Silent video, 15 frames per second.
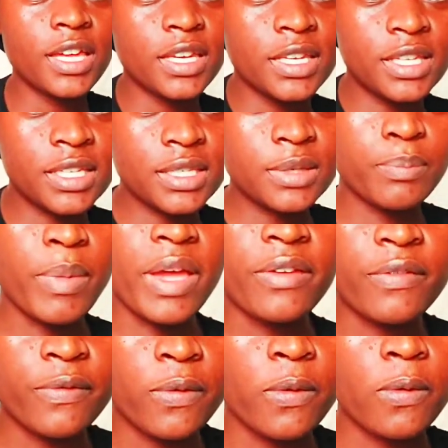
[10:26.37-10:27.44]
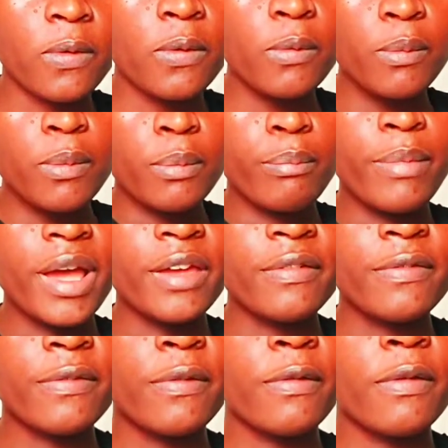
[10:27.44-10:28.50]
this by 4, by
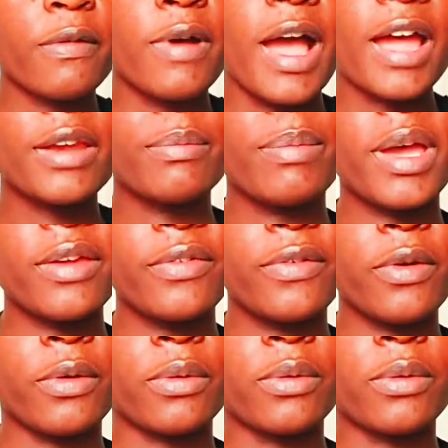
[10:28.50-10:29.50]
4, and by 4.